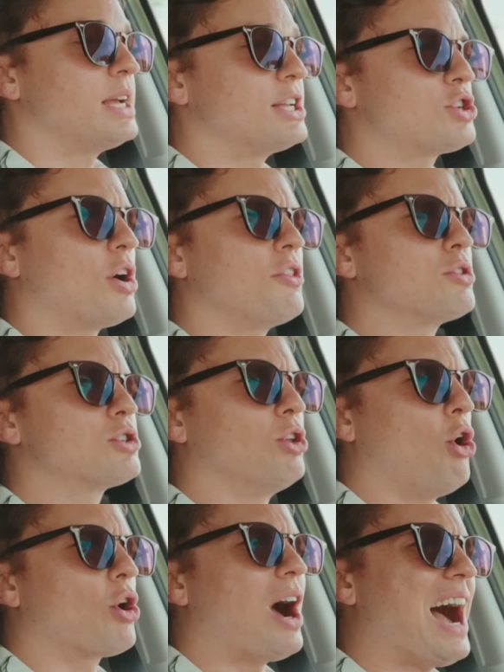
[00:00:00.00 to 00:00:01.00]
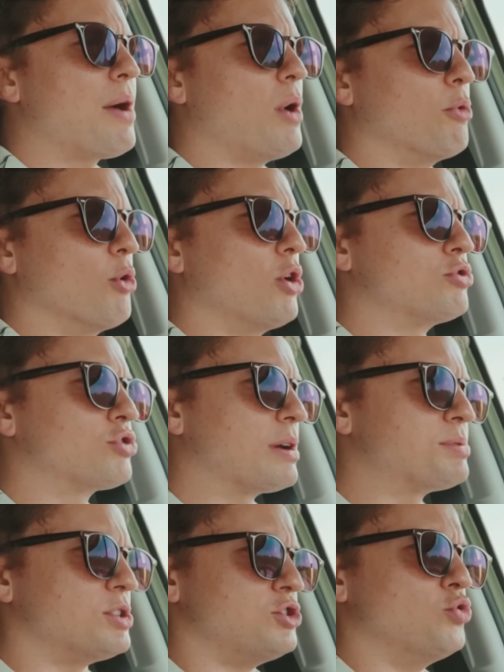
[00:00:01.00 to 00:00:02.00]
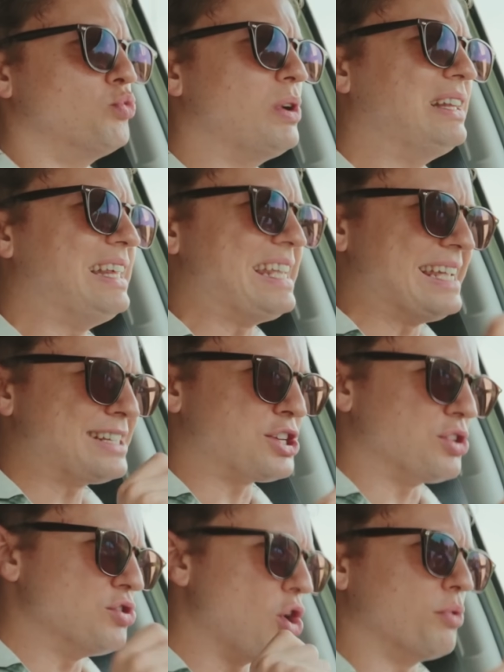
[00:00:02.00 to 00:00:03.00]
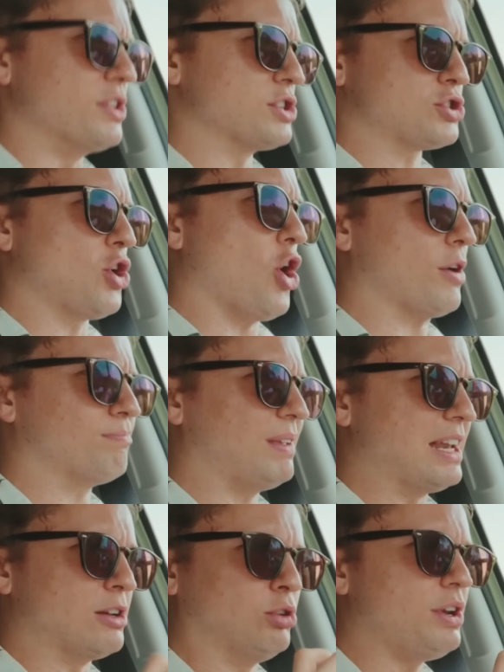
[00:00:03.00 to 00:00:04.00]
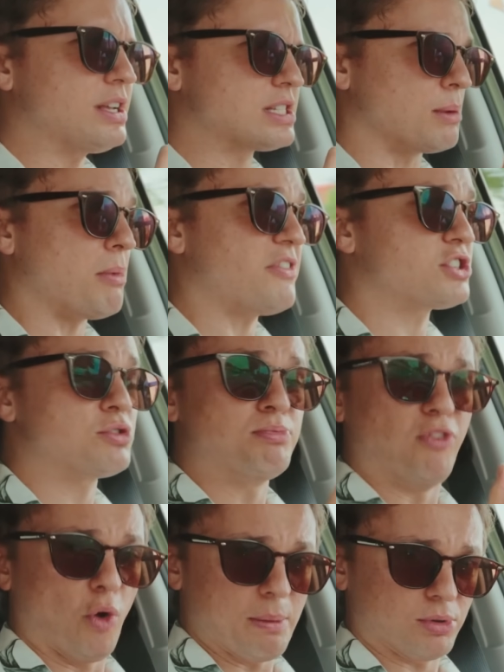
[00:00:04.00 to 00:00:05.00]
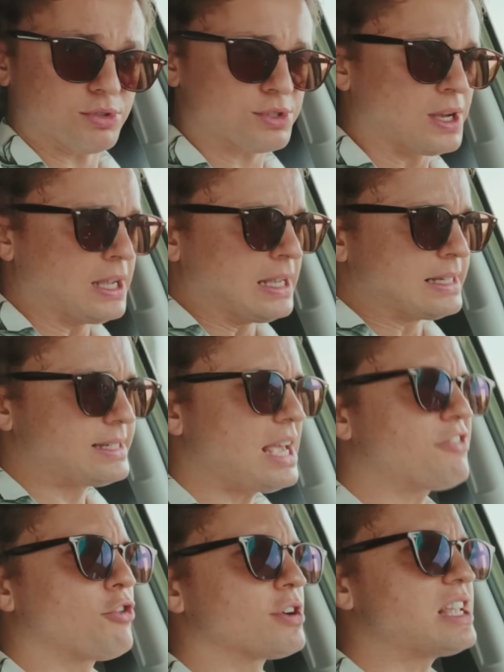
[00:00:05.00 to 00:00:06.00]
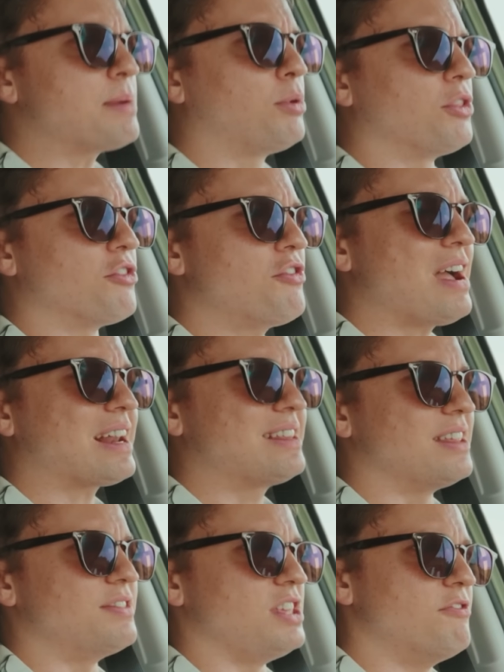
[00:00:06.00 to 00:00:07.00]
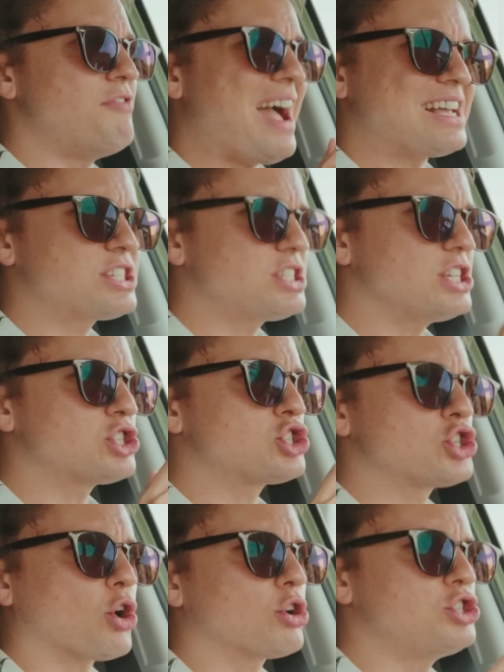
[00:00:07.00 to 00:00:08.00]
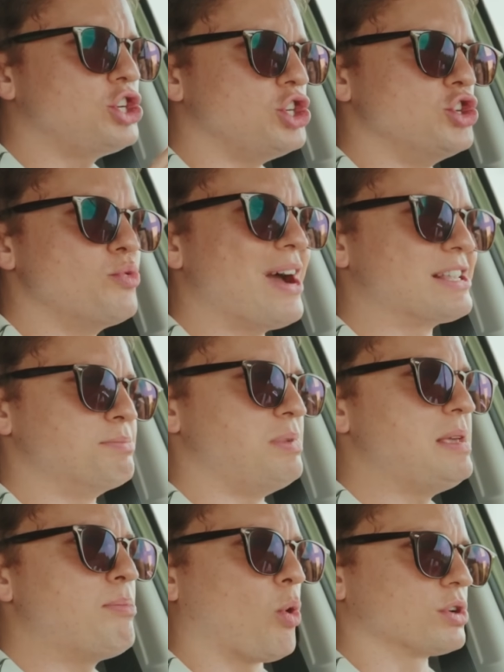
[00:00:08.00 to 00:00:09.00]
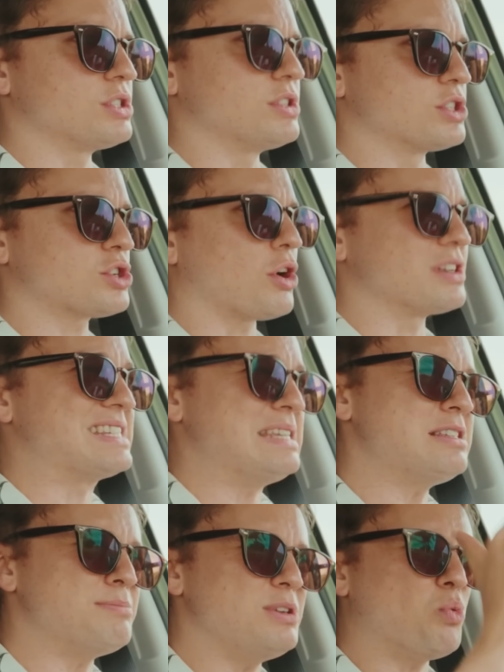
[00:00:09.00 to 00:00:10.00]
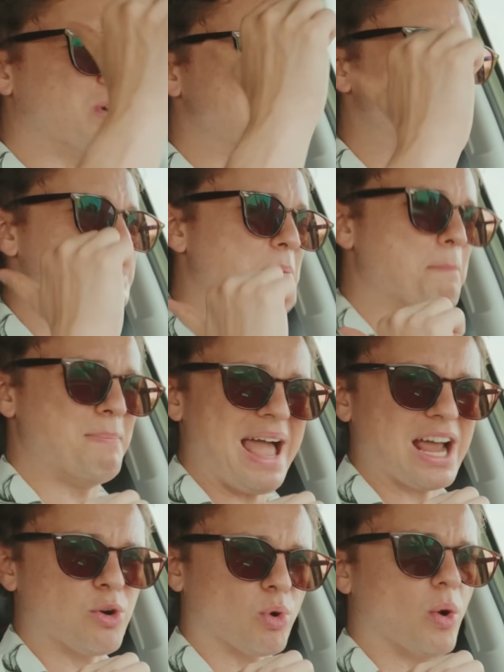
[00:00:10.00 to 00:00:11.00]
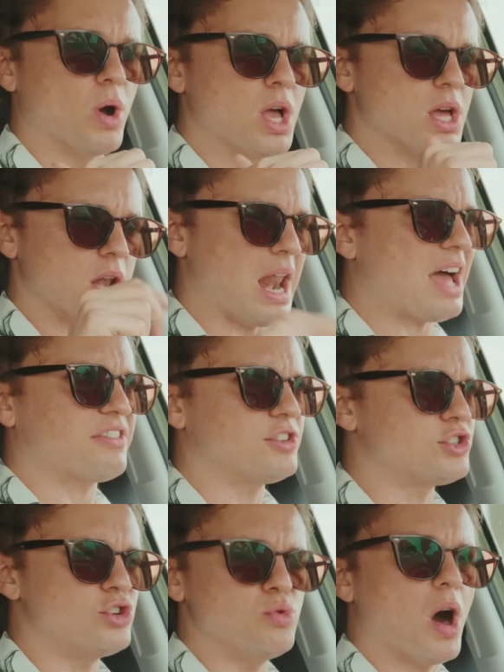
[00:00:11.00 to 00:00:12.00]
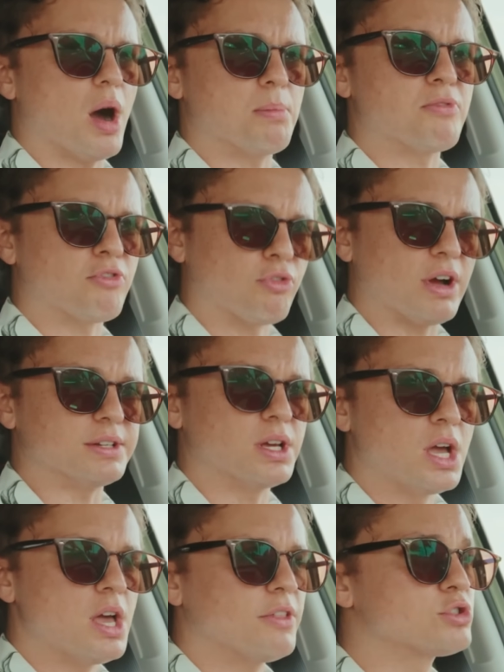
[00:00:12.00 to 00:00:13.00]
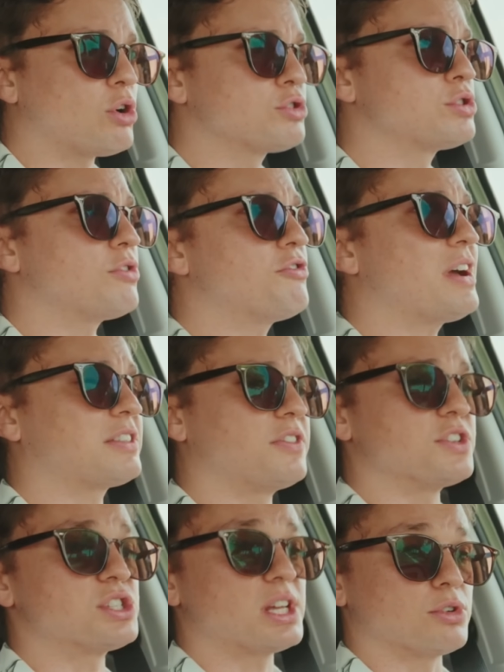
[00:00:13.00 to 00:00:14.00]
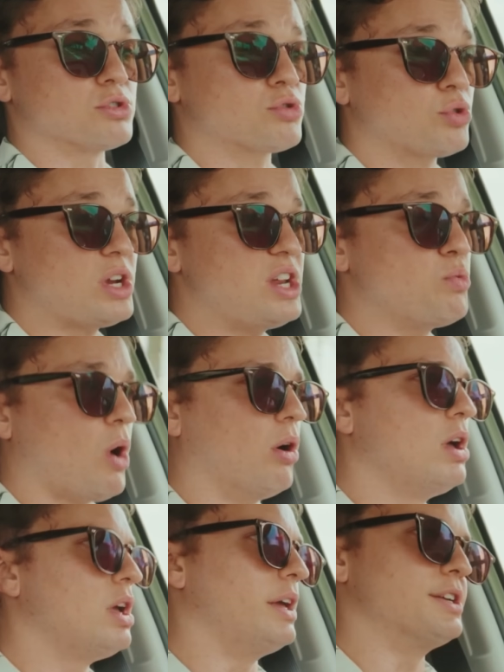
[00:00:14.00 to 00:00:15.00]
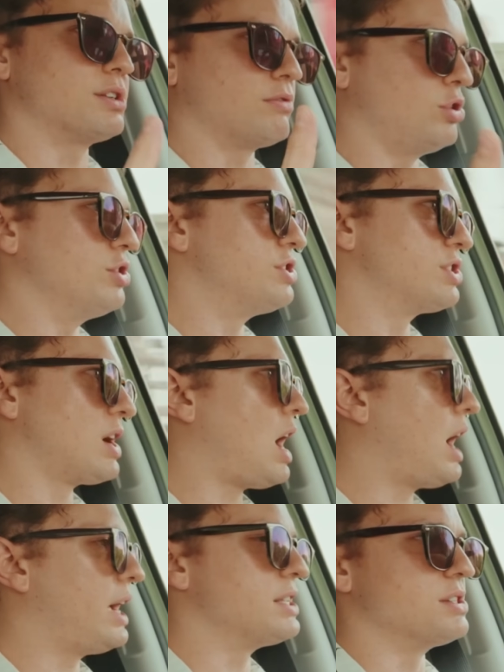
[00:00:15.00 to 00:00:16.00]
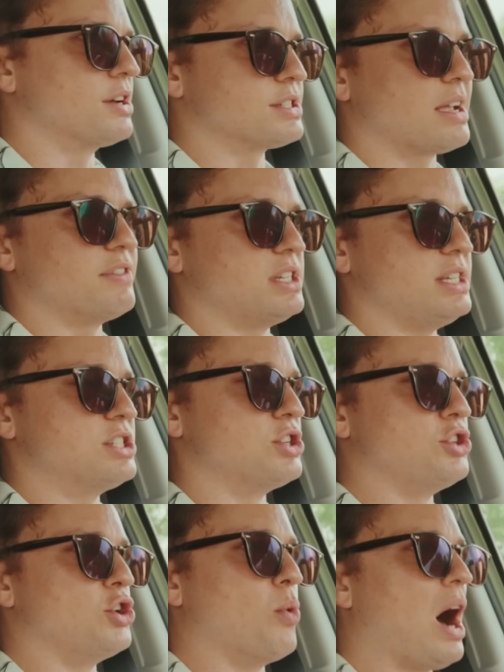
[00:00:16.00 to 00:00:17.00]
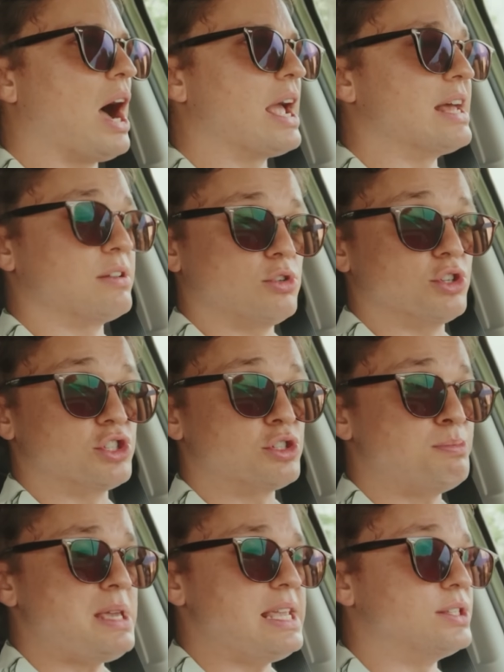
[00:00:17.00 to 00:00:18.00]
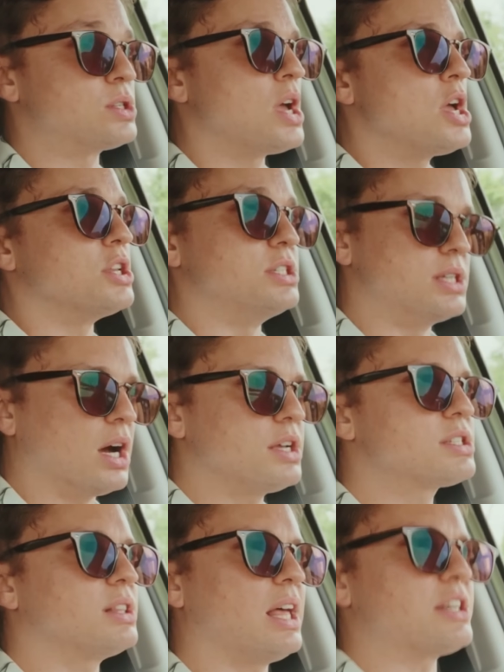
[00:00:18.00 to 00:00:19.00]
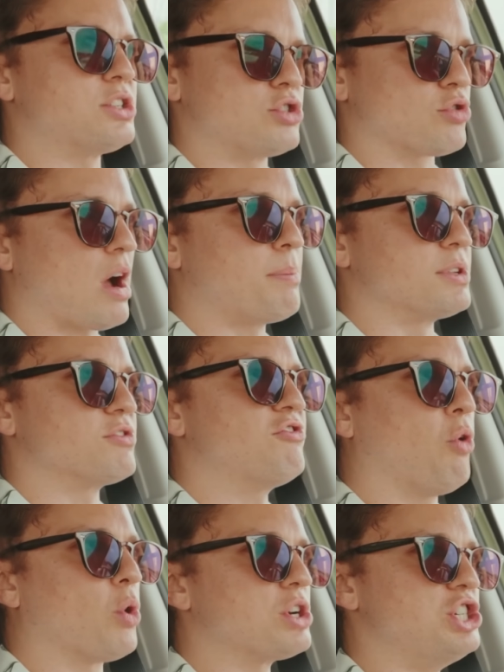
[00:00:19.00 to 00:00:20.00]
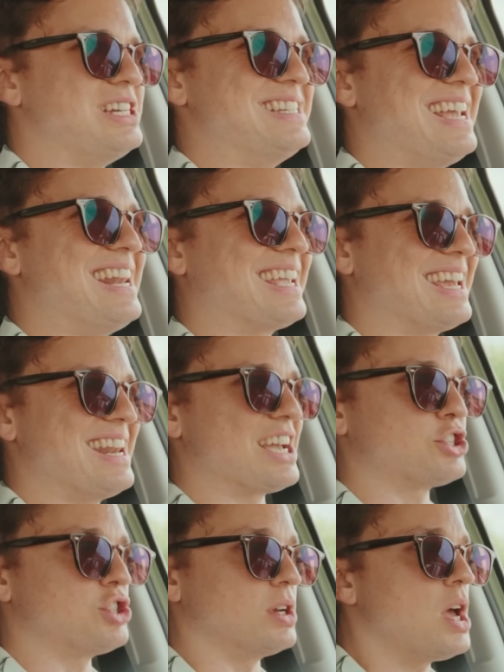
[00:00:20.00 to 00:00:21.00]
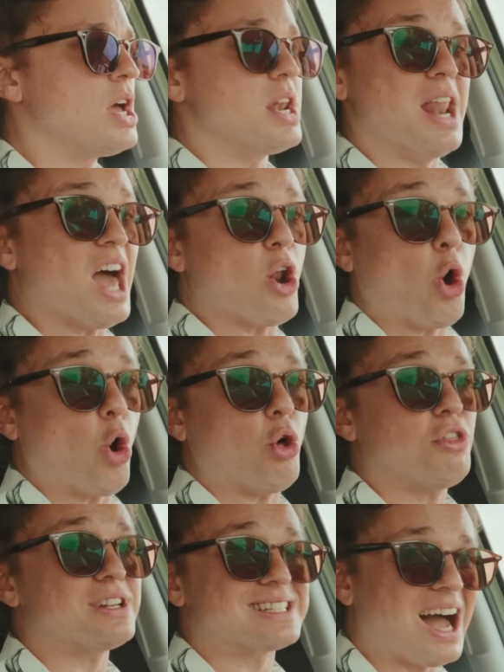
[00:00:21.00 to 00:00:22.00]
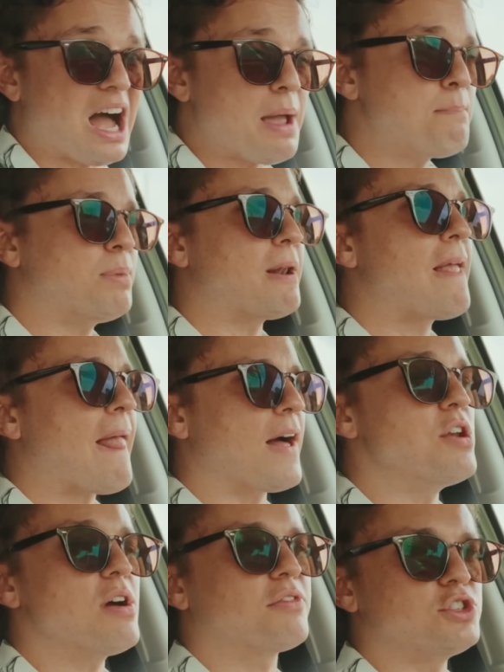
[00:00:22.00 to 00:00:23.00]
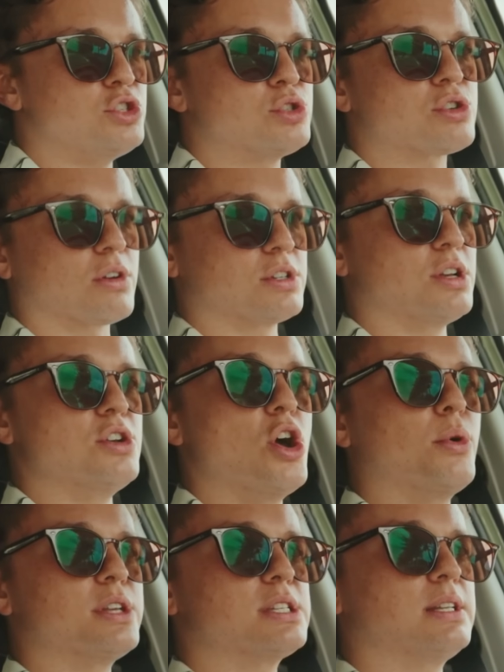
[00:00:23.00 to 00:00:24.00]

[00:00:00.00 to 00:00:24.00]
It's on those long highway road trips that you really get to know this car, including some of its foibles. Take, for example, the fact that the fastest charging USB ports in this car seem to be the ones in the back row, not the two up front. There's also the fact that the center screen, while it is of good size and does have a decent UI and good speeds, does like to drop its 4G data connection. Not all the time, but enough that you start to notice